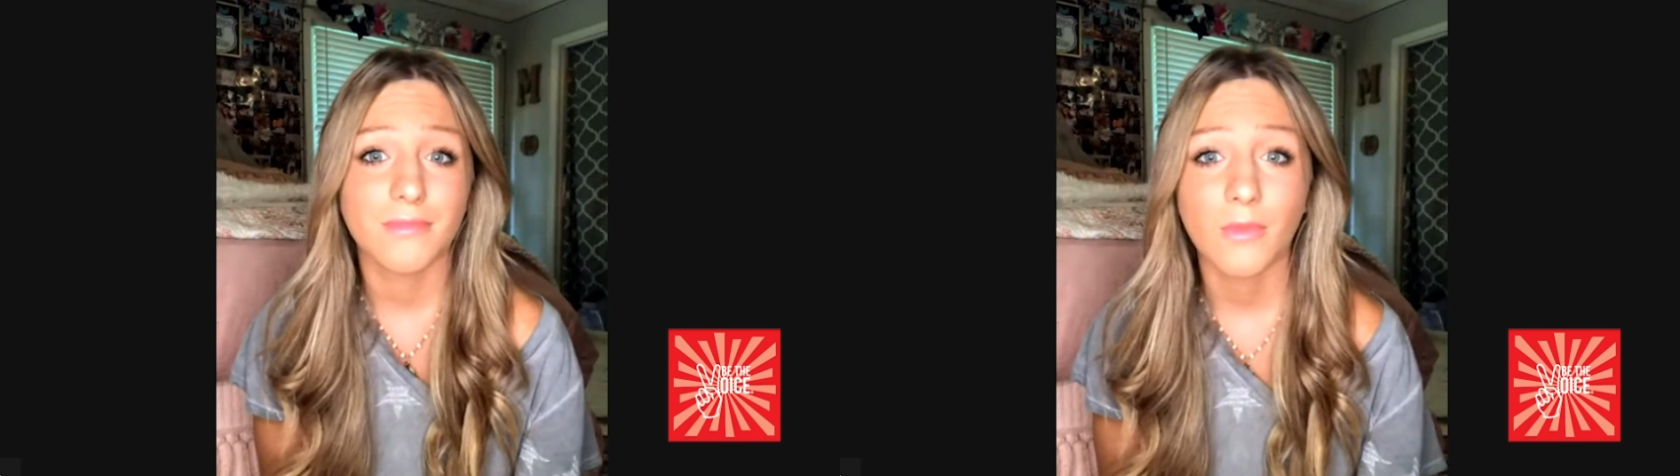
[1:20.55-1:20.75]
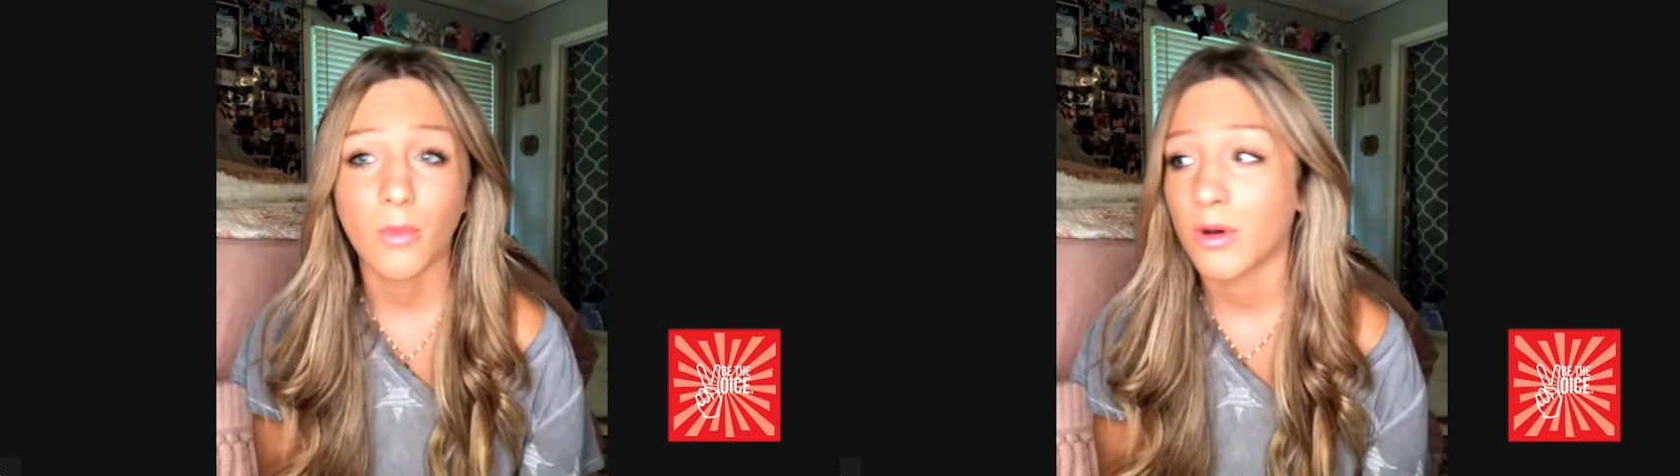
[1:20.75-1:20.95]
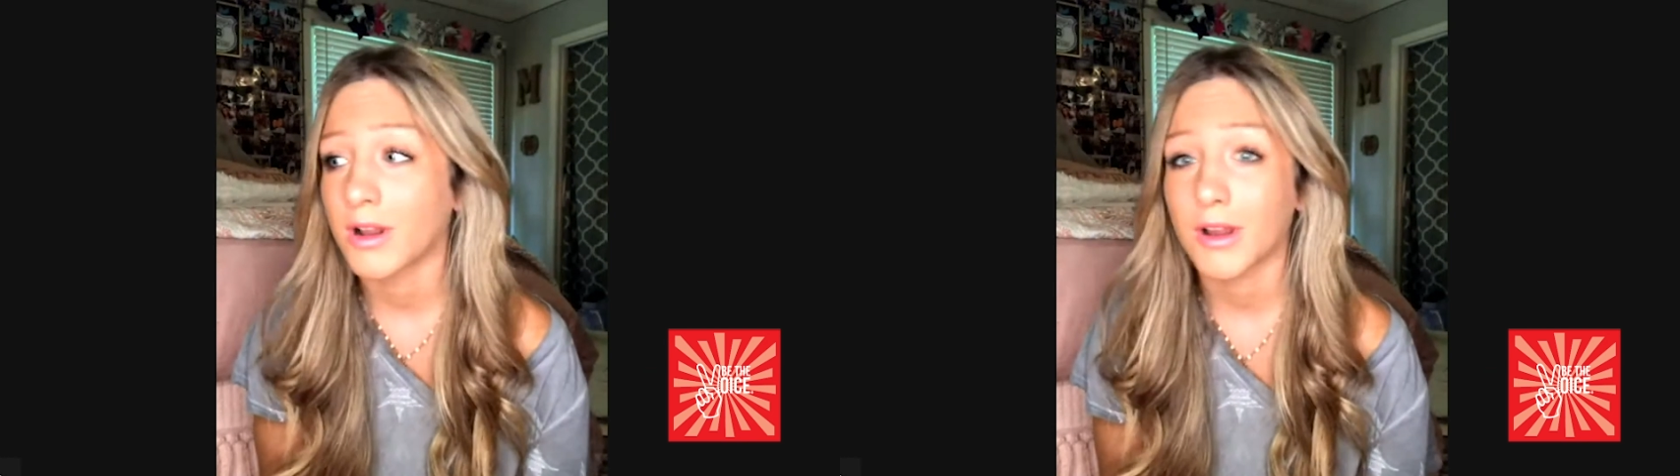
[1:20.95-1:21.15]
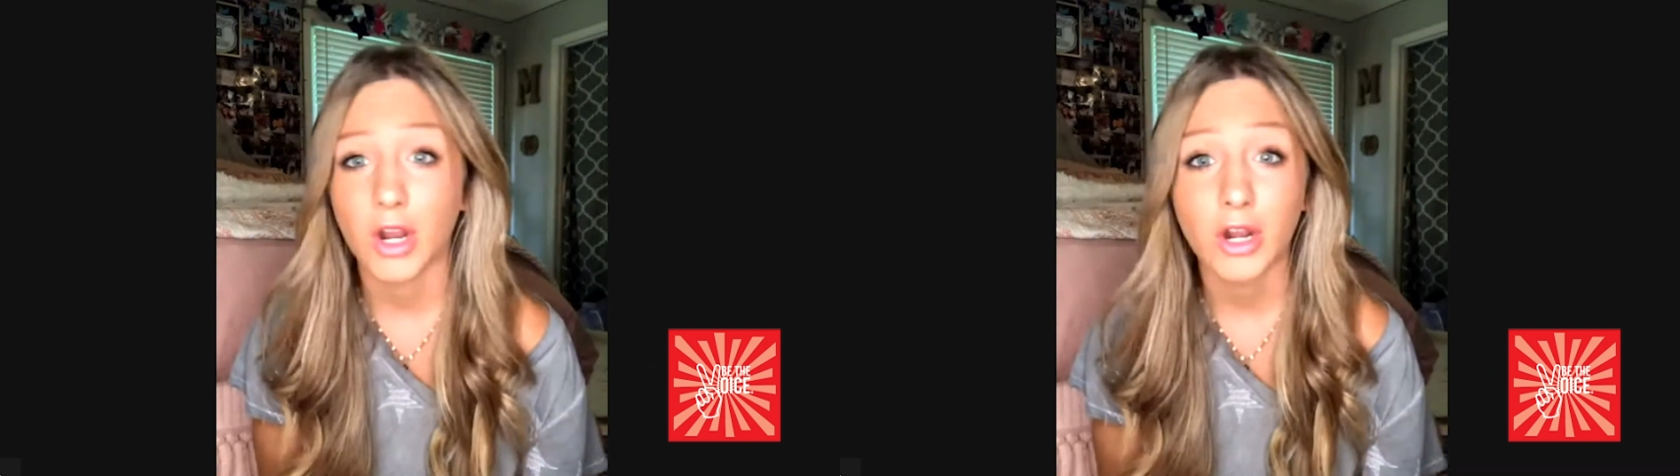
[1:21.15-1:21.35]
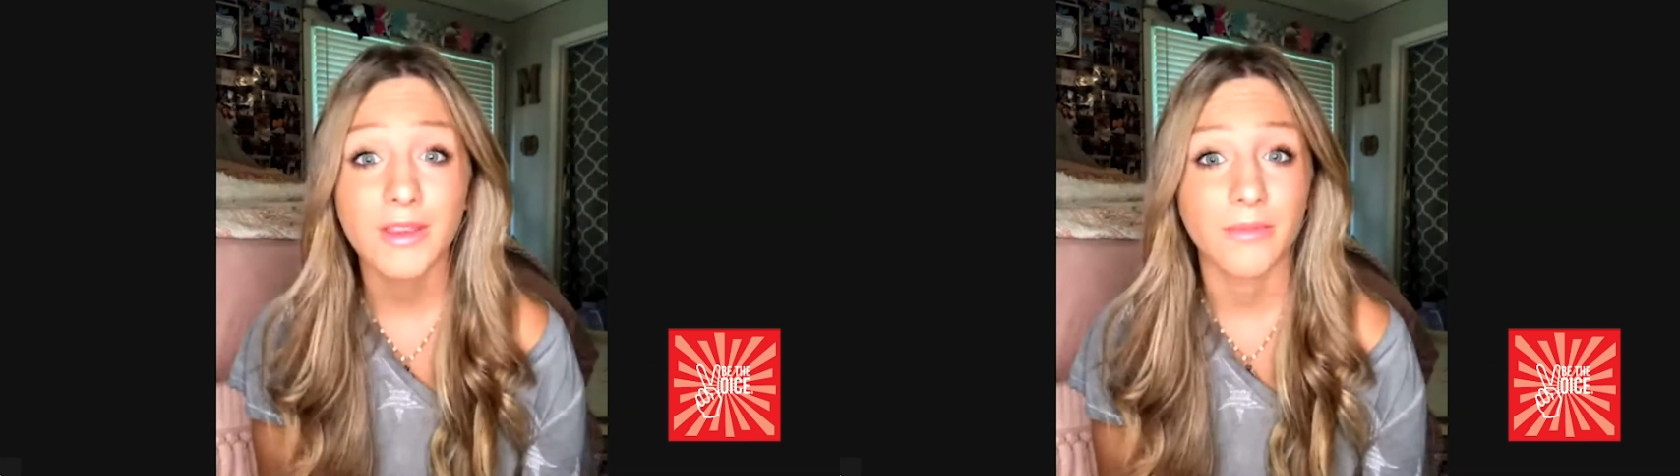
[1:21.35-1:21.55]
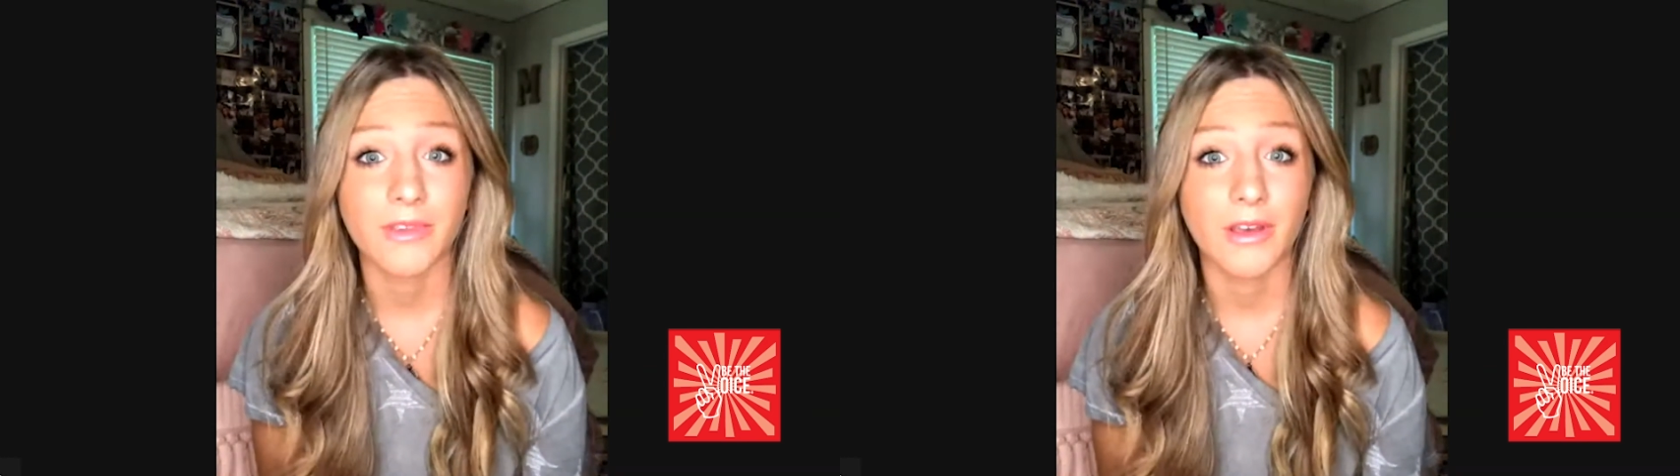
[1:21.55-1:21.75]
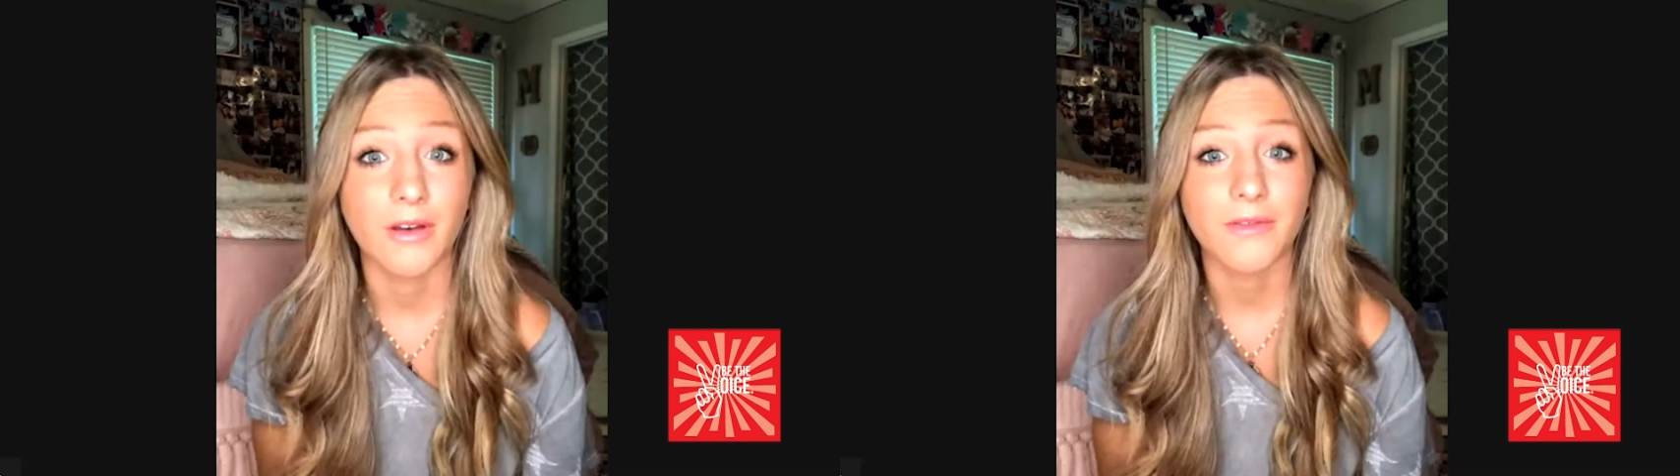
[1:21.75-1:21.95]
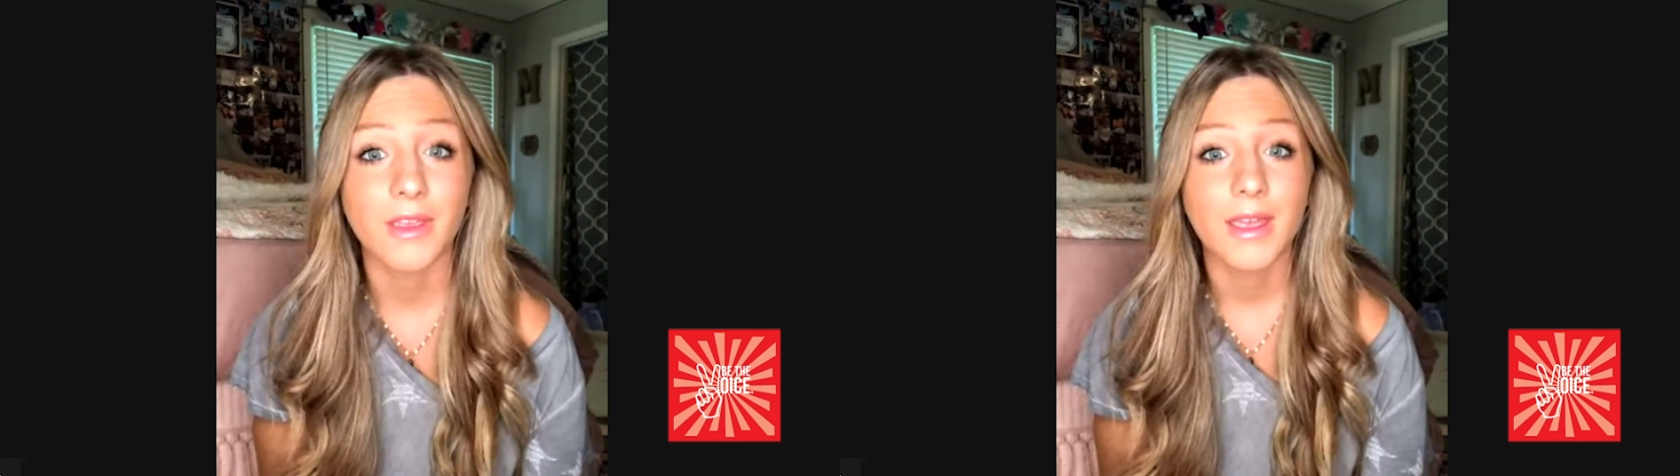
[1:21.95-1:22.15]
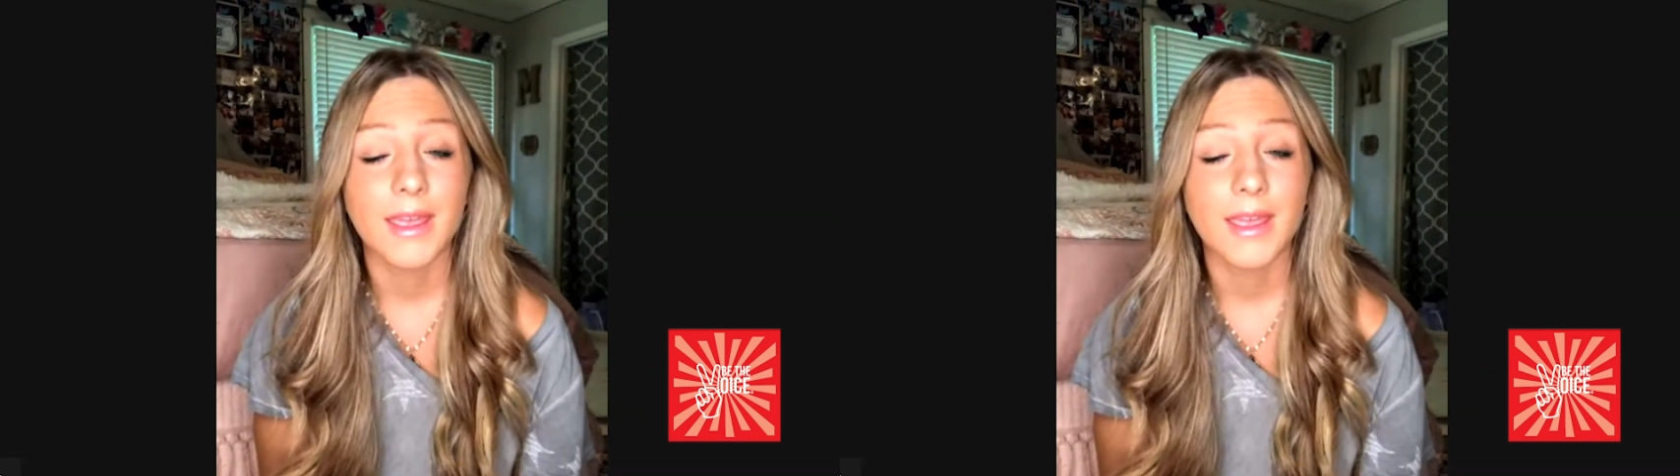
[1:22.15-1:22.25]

want to hurt themselves.